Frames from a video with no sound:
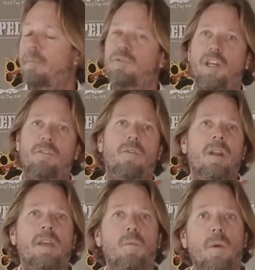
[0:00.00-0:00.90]

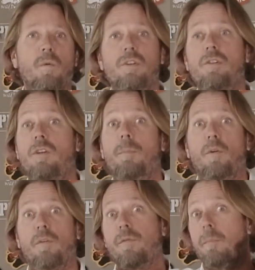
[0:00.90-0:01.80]
Generally, we would stop
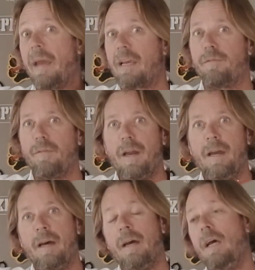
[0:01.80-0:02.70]
off, make a
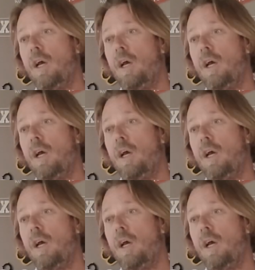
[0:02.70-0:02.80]
fire,